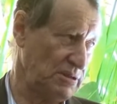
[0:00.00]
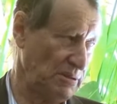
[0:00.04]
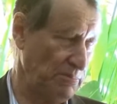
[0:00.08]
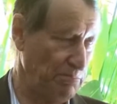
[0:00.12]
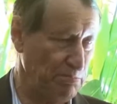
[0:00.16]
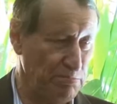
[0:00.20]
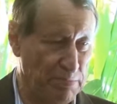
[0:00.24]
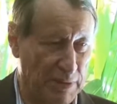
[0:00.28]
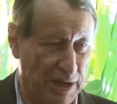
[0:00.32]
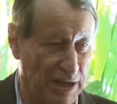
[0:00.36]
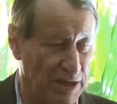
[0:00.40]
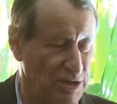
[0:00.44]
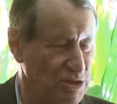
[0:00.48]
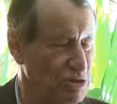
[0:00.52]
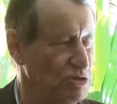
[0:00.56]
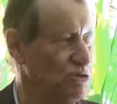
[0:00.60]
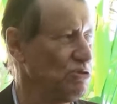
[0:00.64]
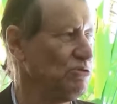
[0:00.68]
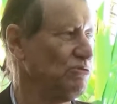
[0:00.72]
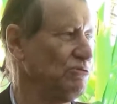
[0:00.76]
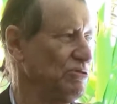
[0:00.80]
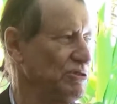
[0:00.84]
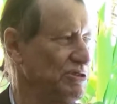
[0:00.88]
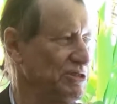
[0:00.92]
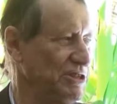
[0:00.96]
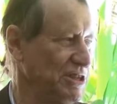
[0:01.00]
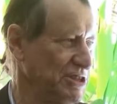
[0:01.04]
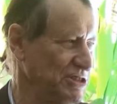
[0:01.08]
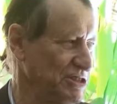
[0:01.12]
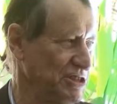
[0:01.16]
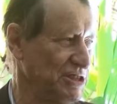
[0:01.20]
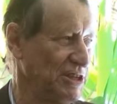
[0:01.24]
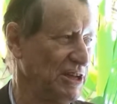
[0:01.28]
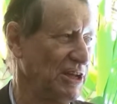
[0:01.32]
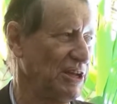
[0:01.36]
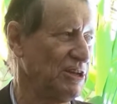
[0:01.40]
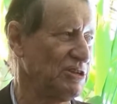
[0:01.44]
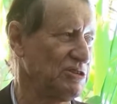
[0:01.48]
major tourist
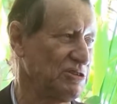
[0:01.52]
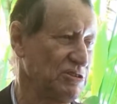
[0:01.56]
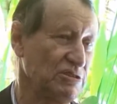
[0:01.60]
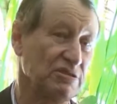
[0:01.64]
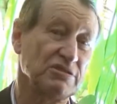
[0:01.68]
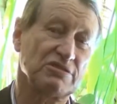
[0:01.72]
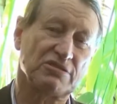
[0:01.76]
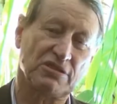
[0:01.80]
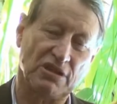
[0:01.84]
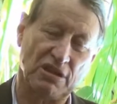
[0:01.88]
destination,